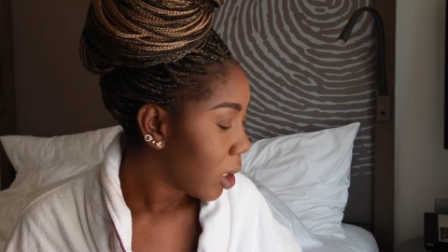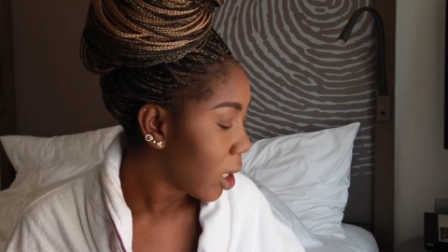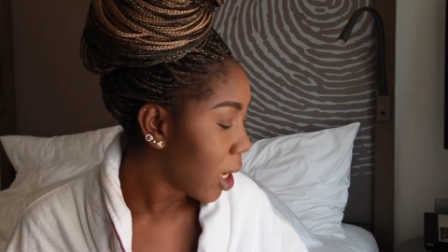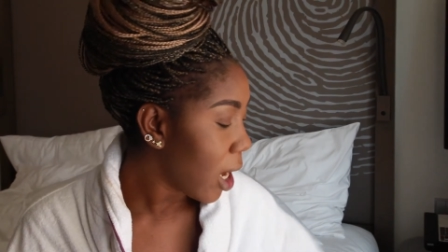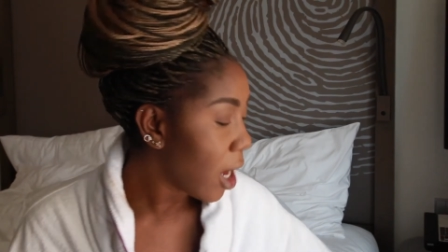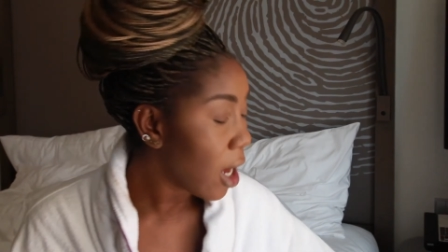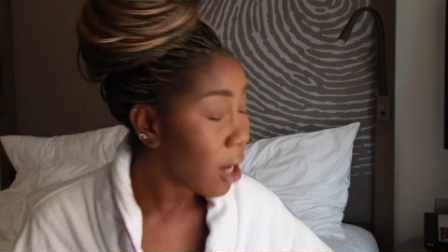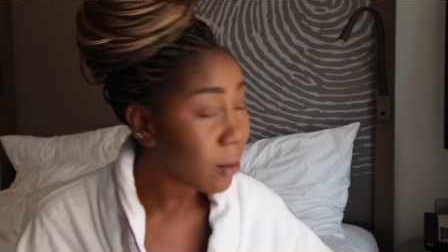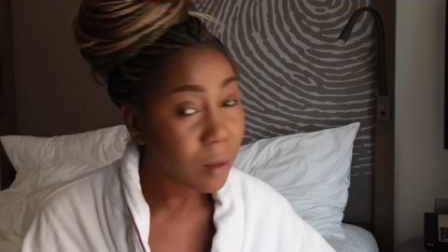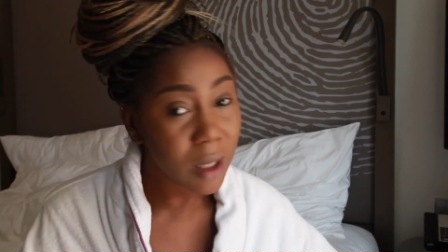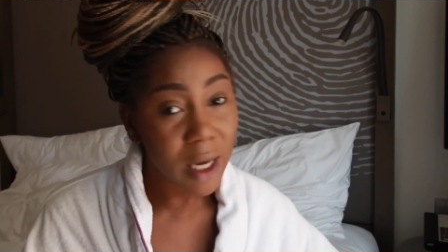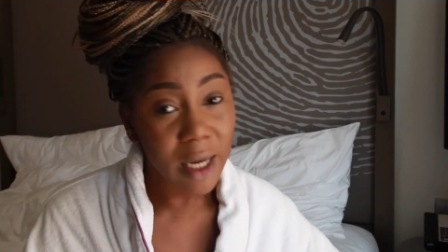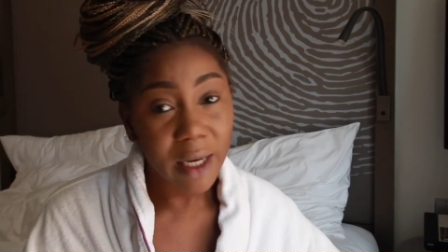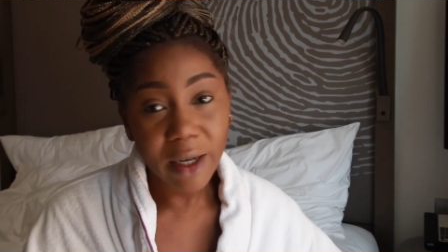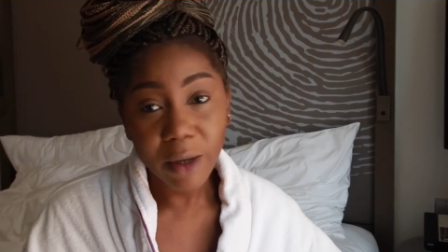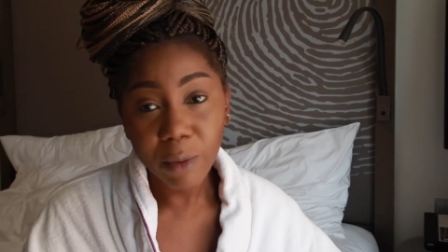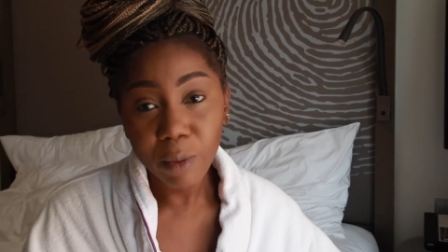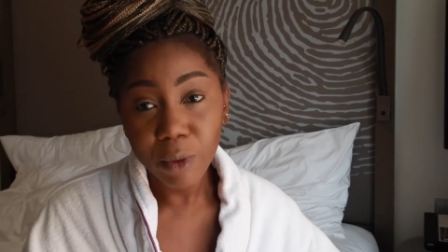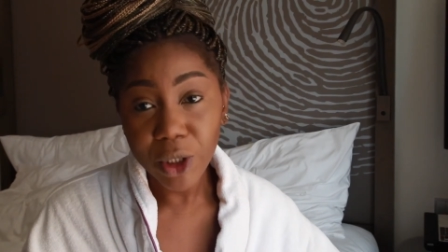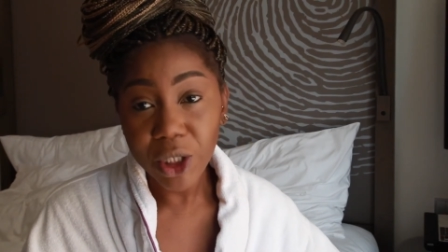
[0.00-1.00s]
Yeah,
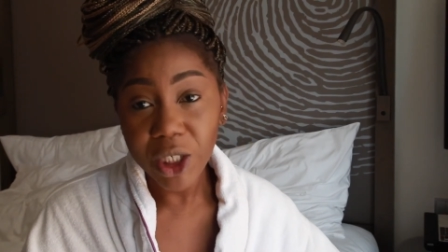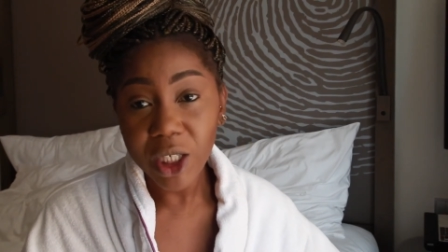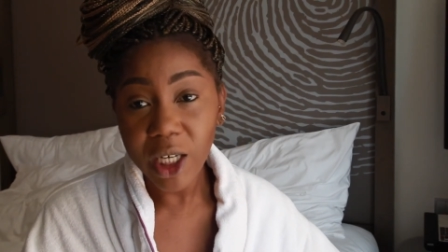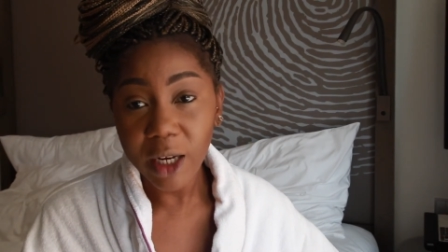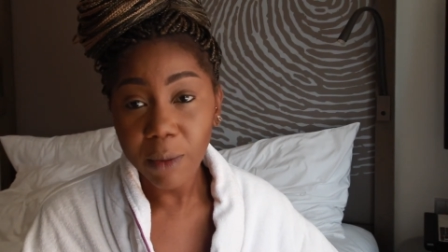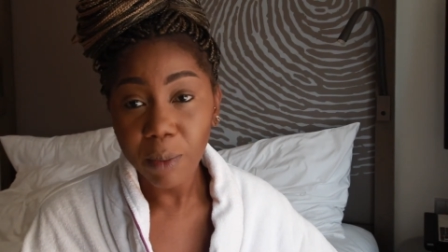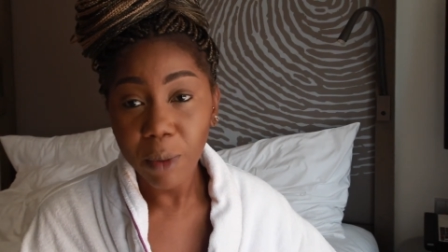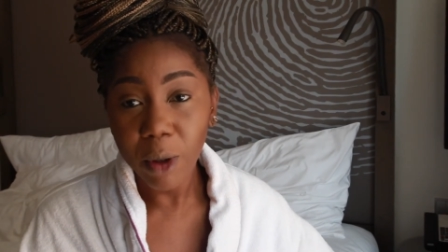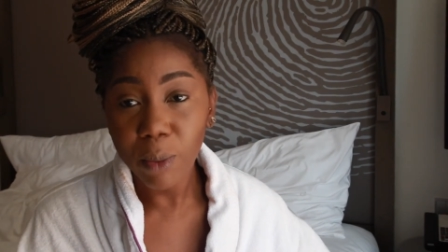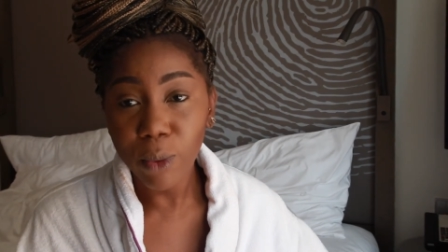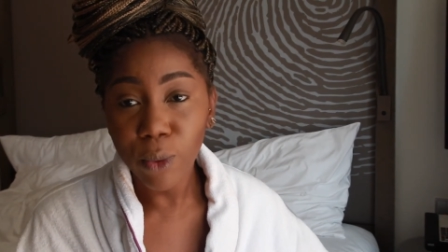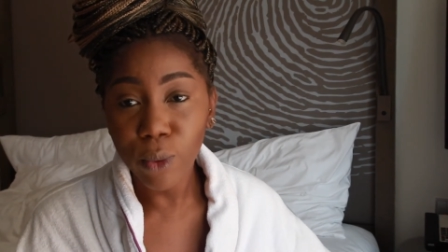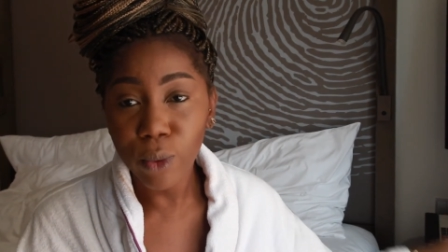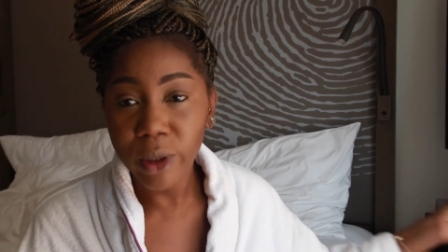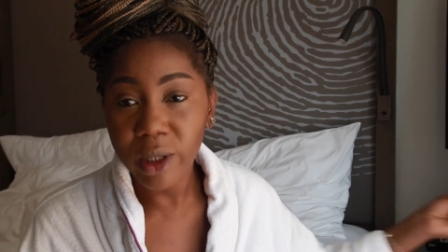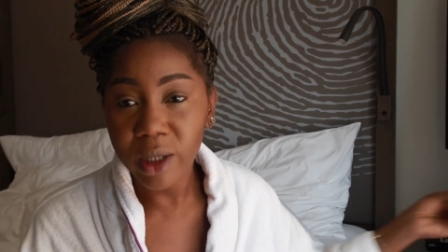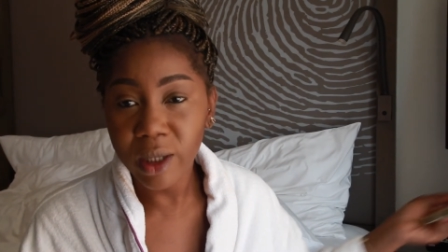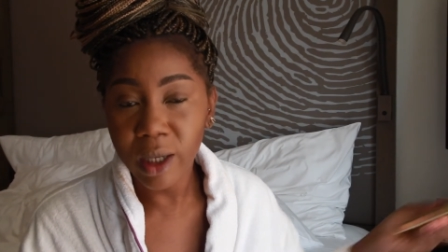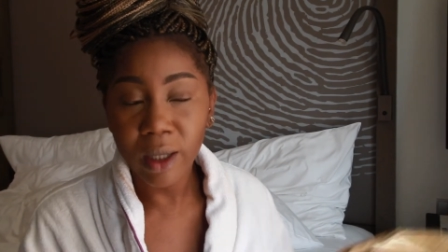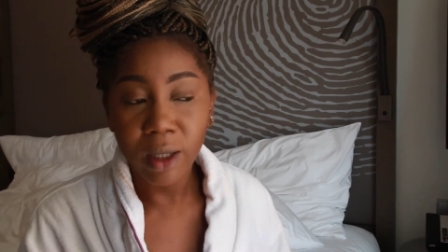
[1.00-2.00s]
they appreciate people who
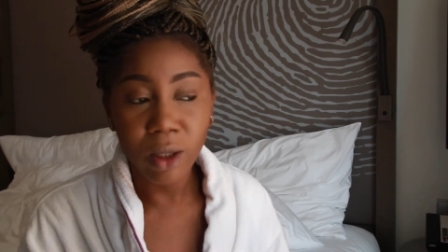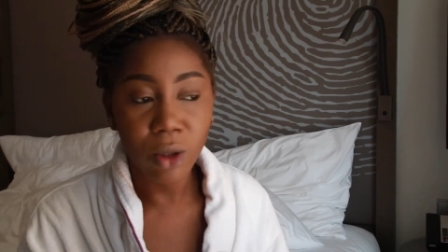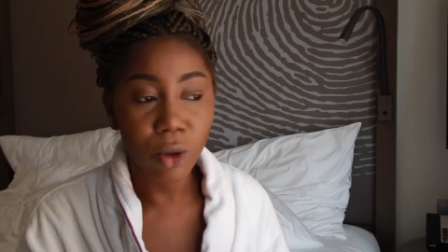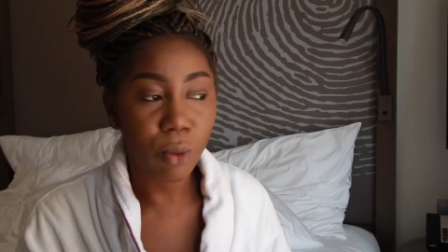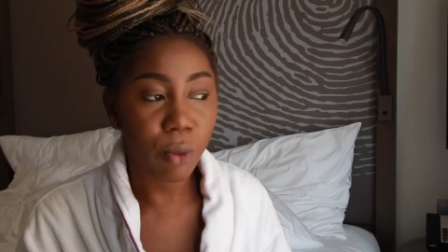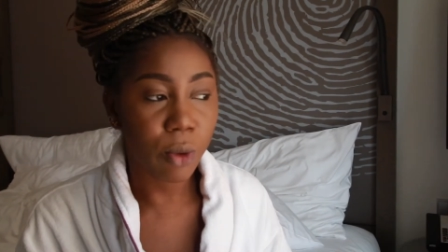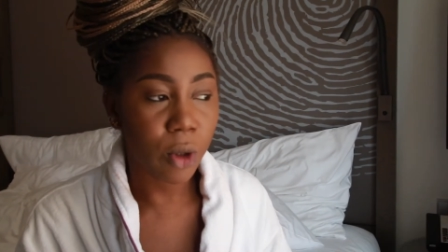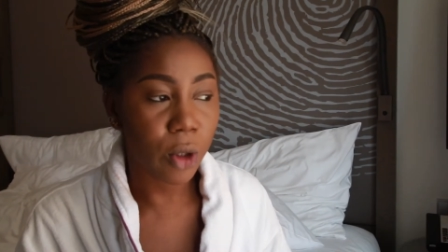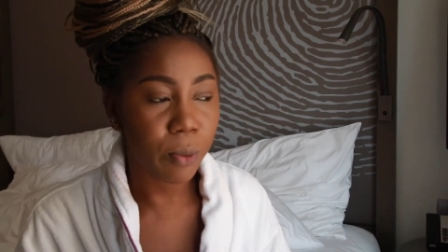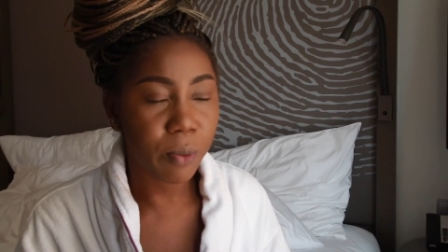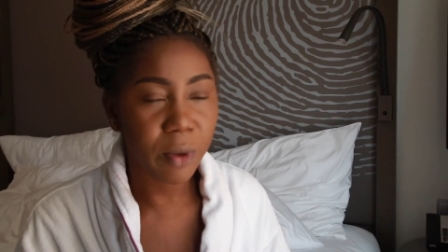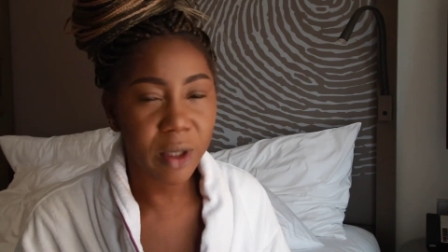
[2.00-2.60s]
studied abroad,